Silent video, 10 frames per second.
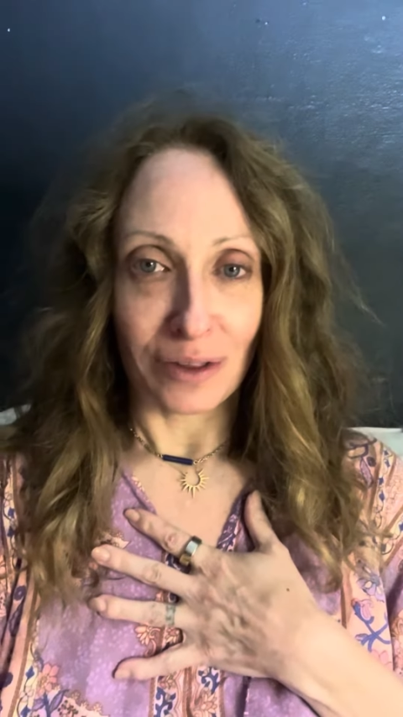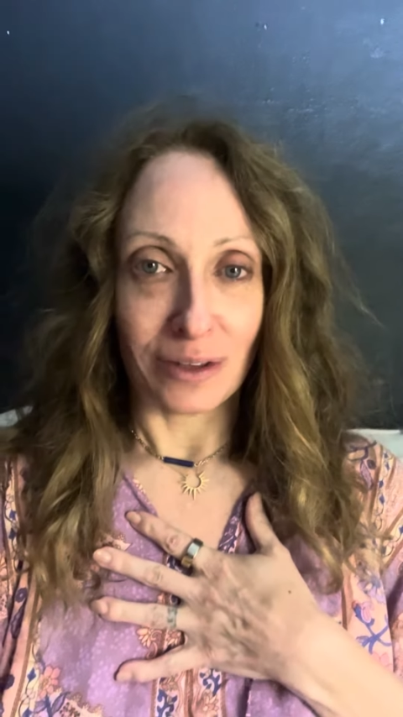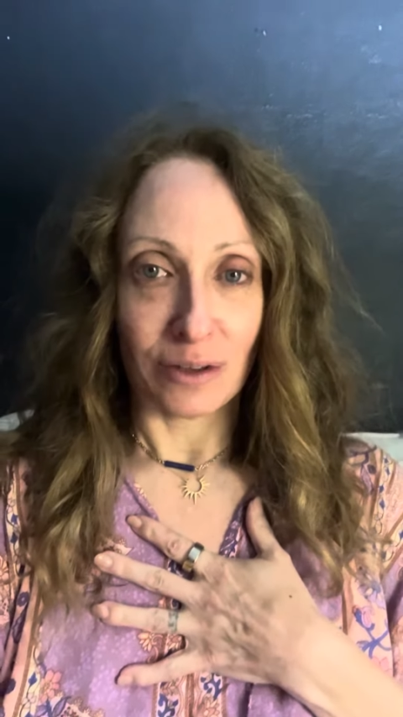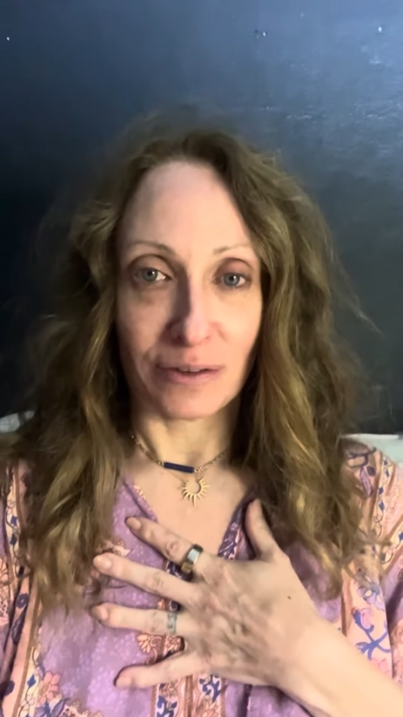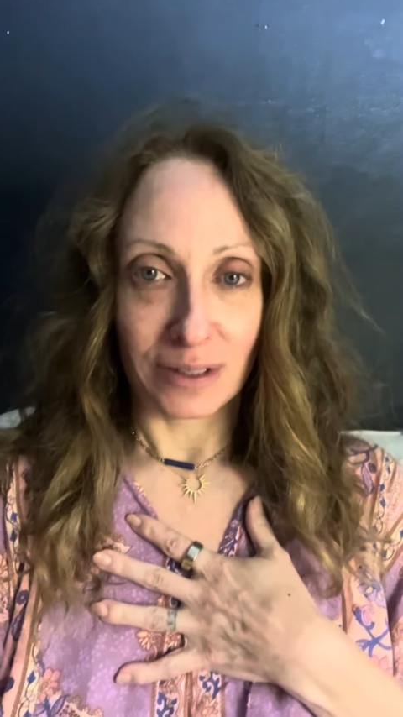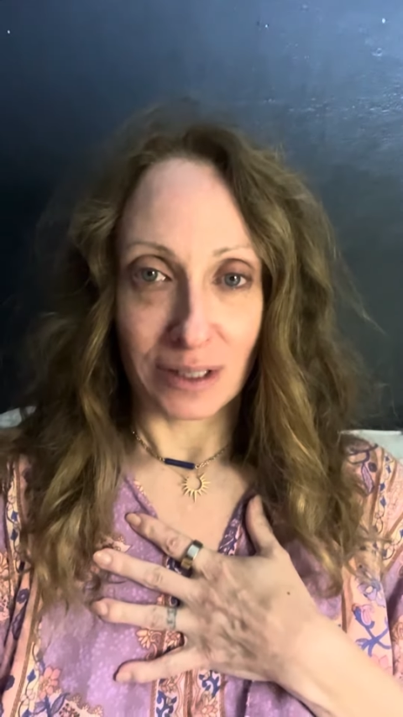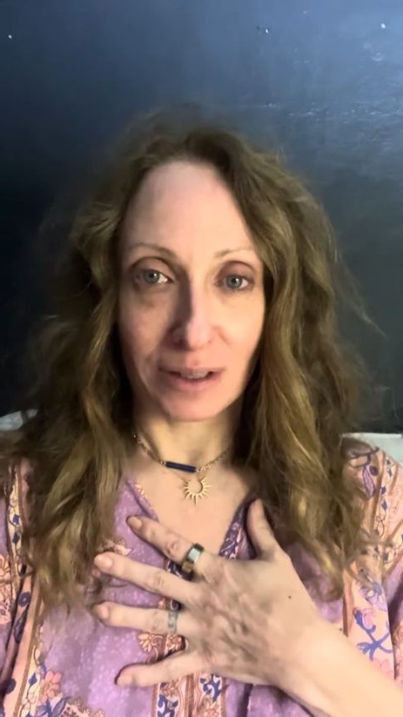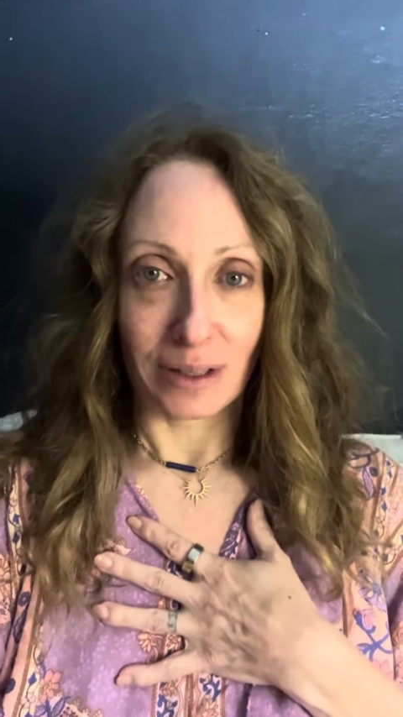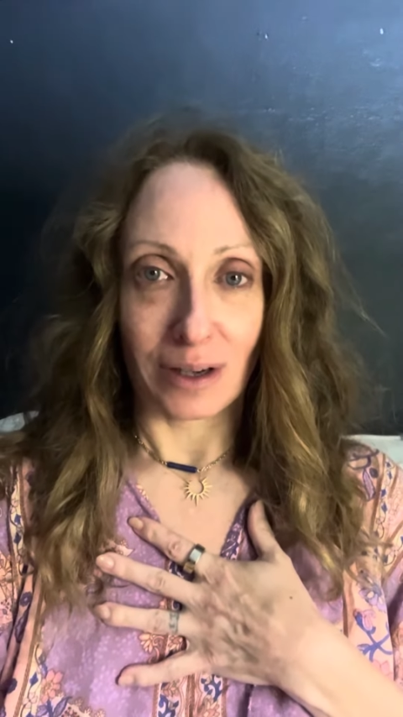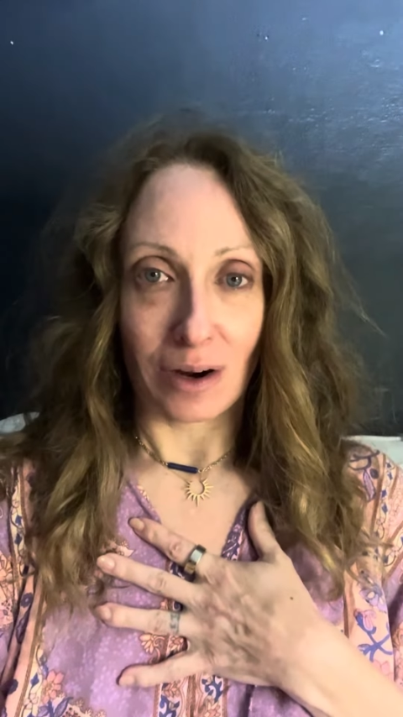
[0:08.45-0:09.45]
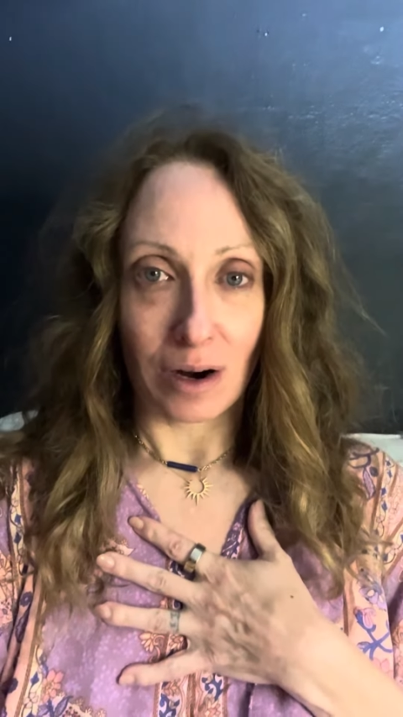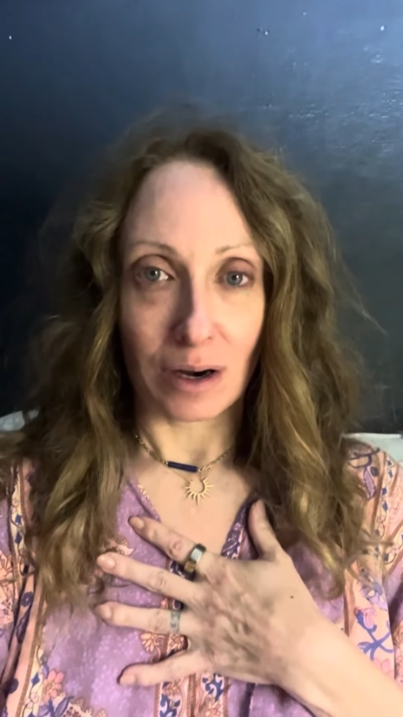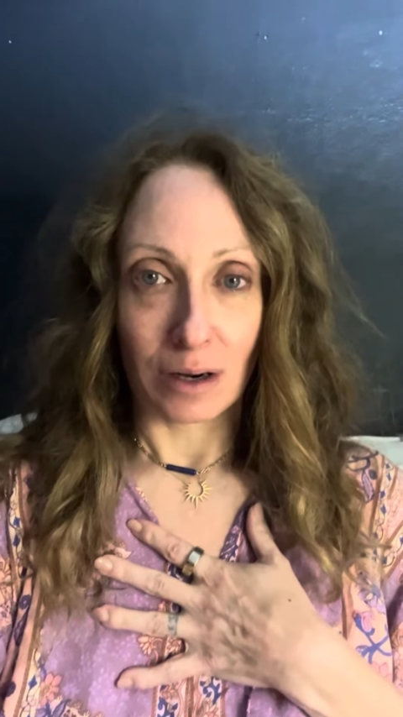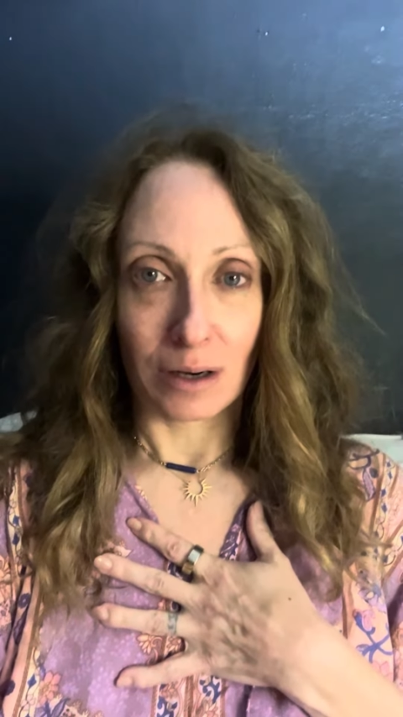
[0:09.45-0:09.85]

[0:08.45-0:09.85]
than you physically are,